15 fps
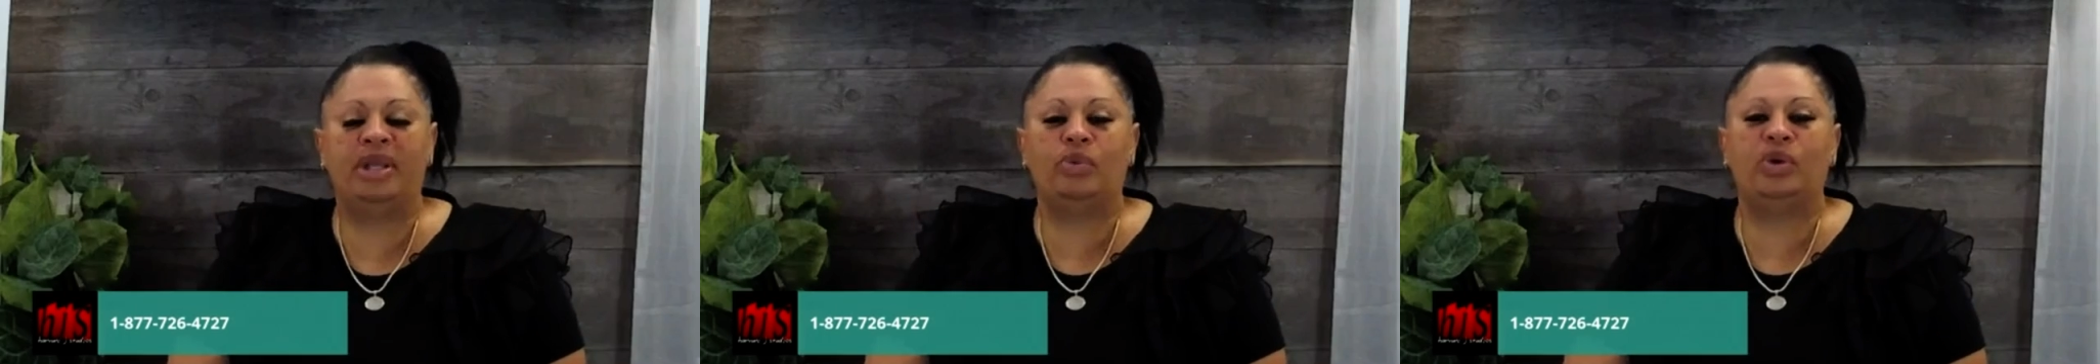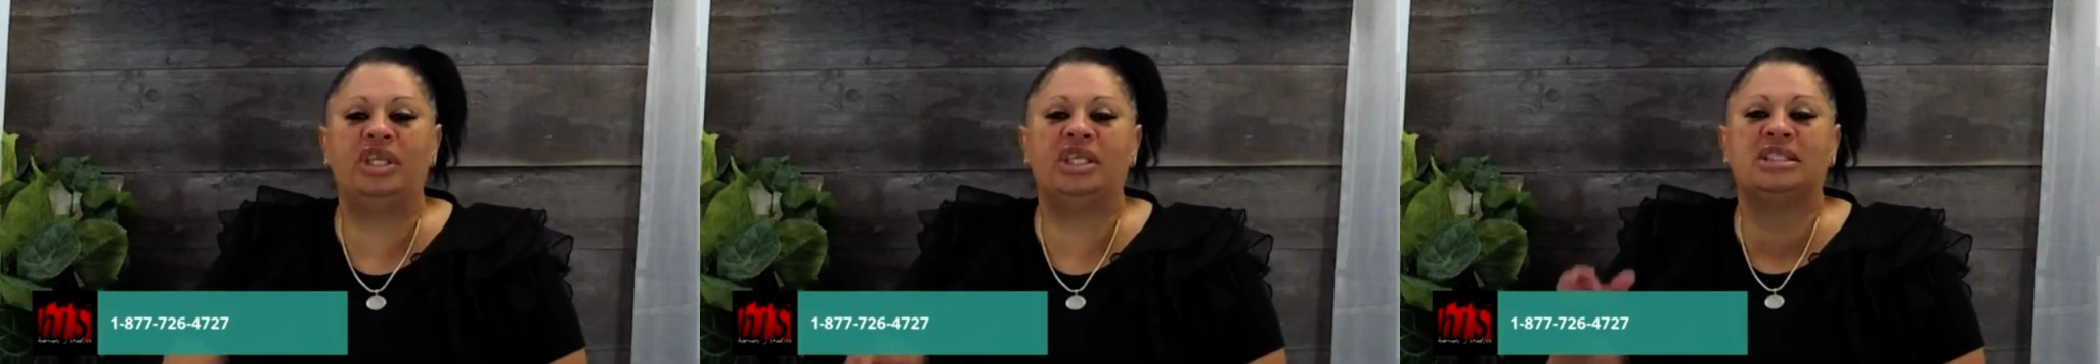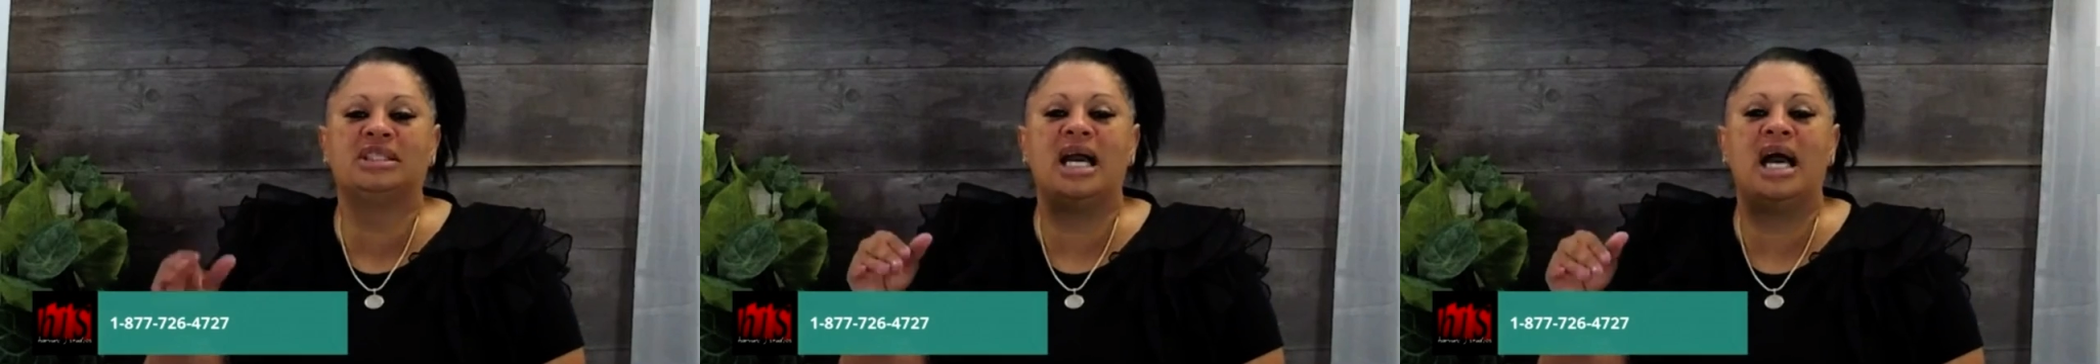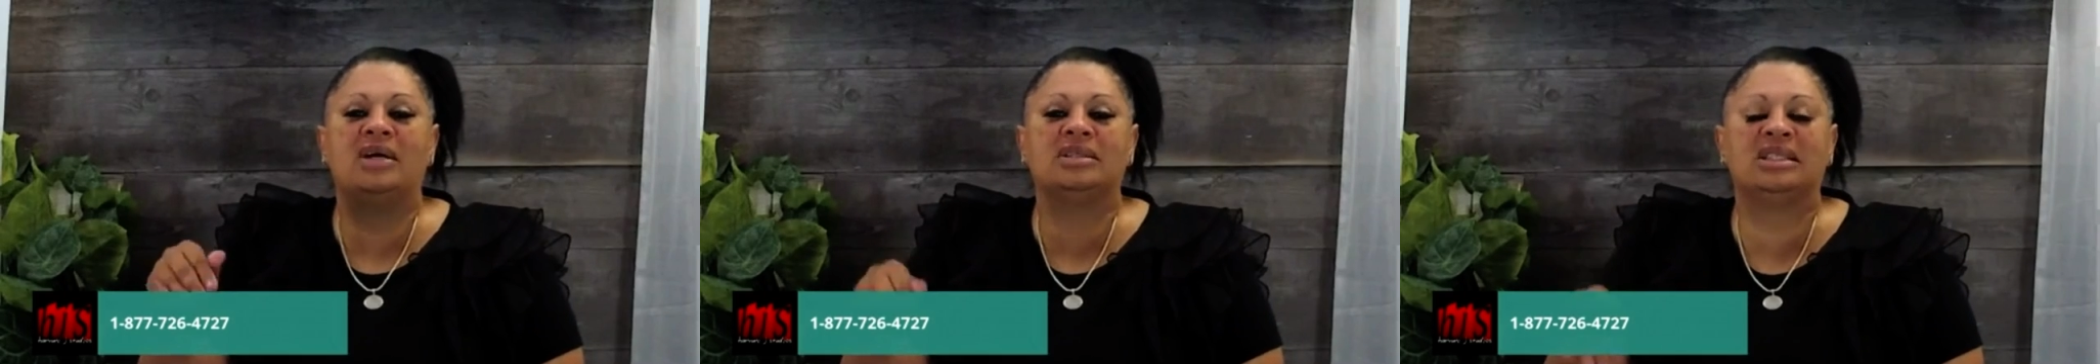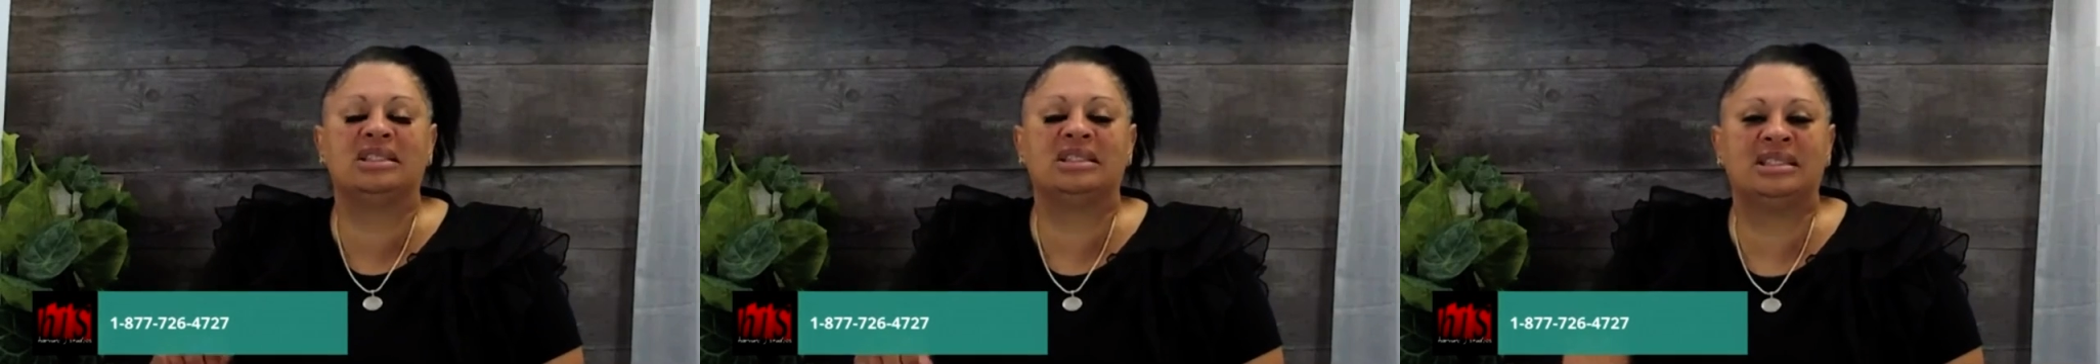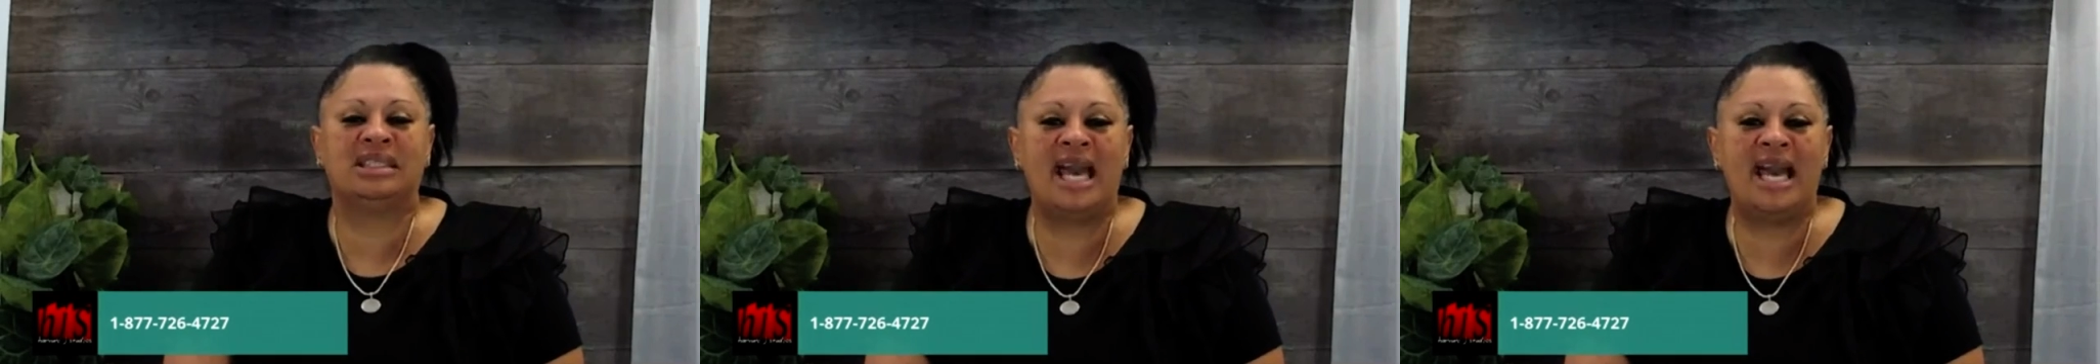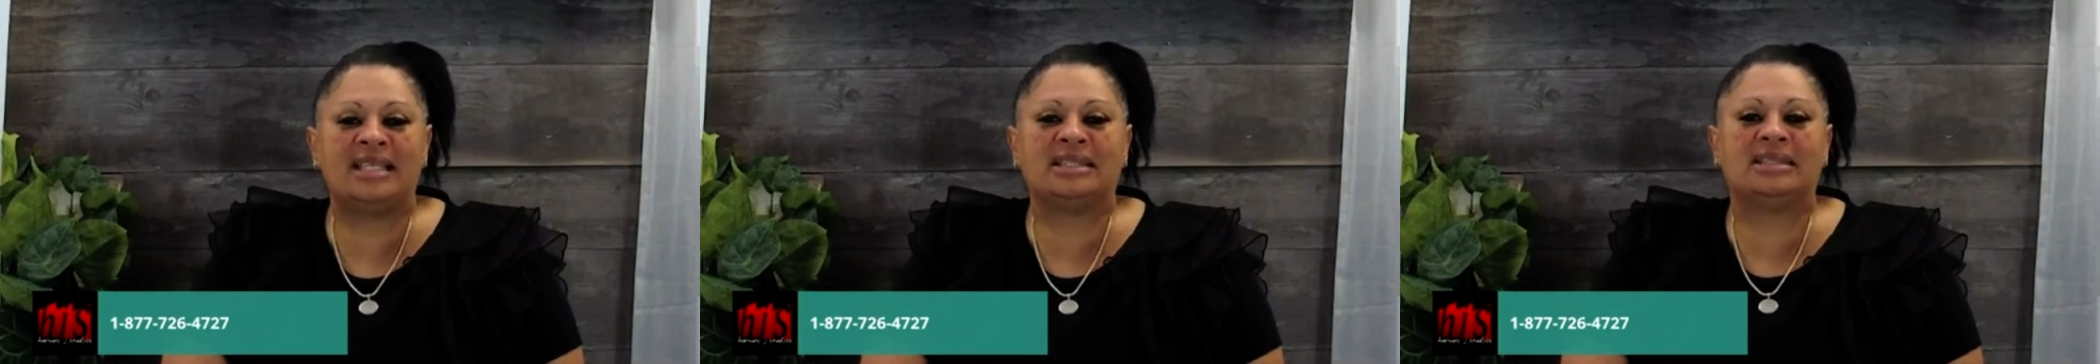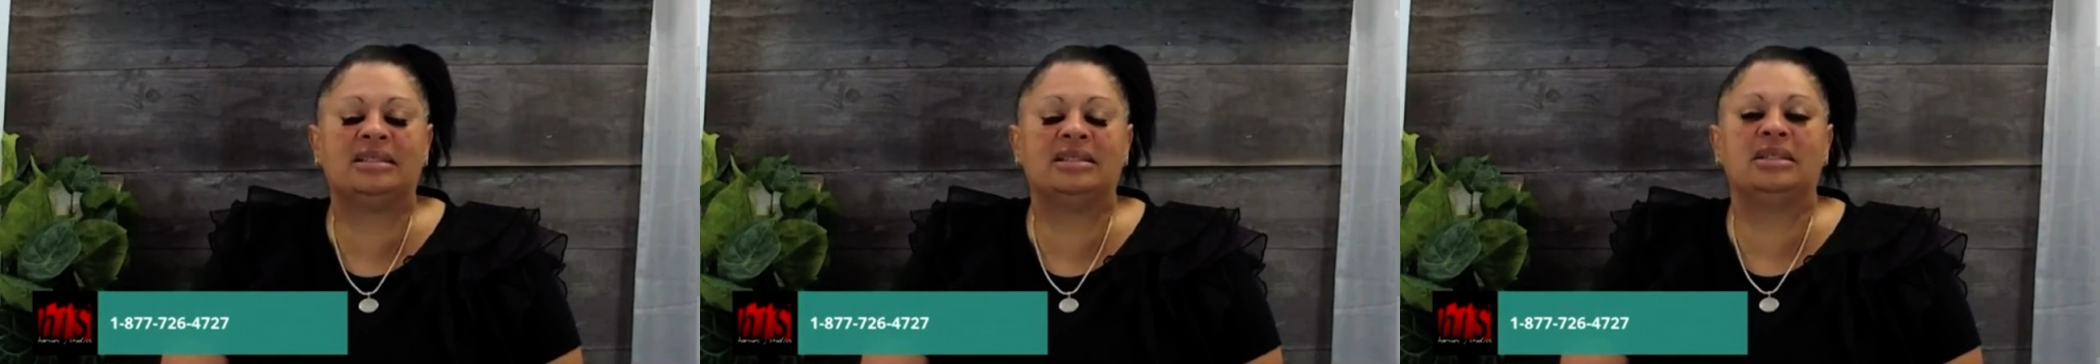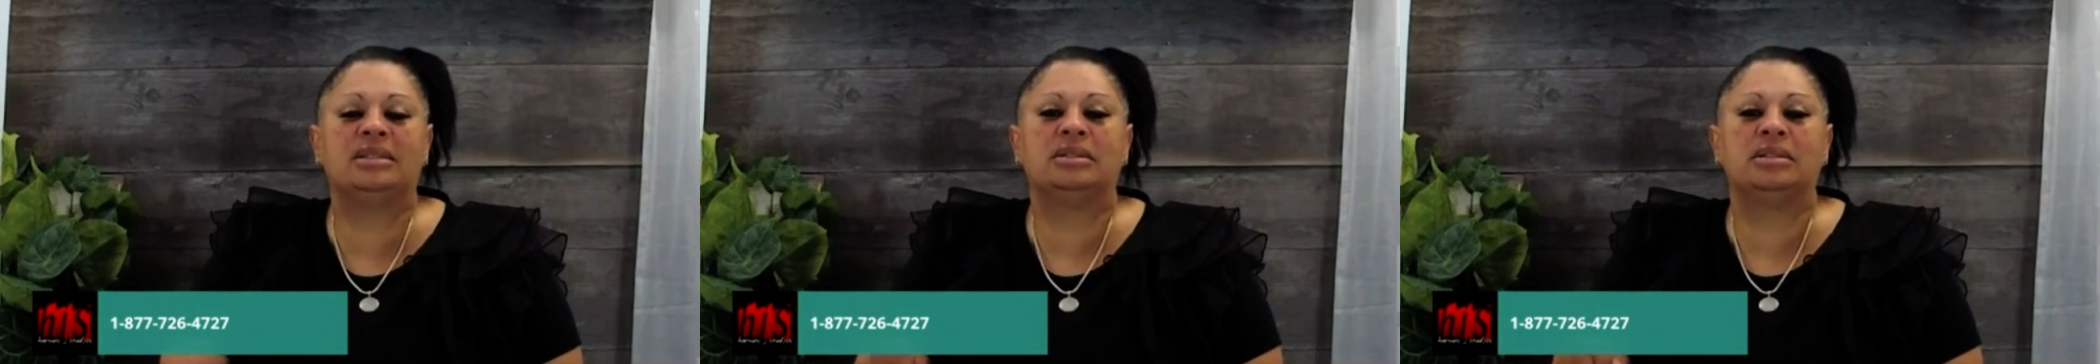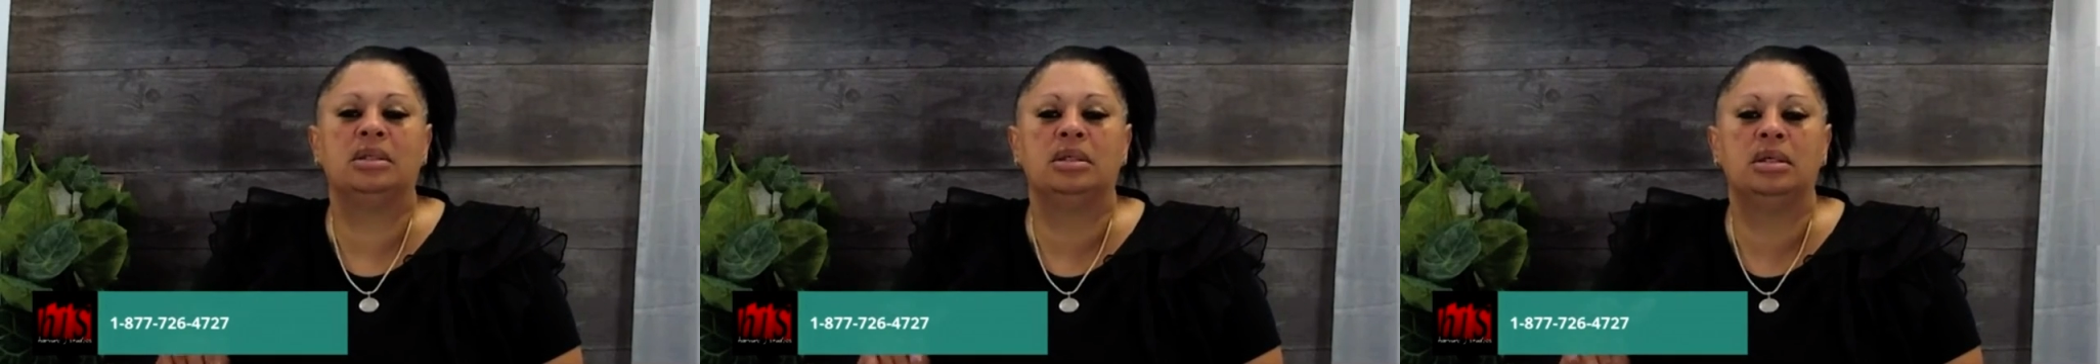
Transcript: when it's called disaster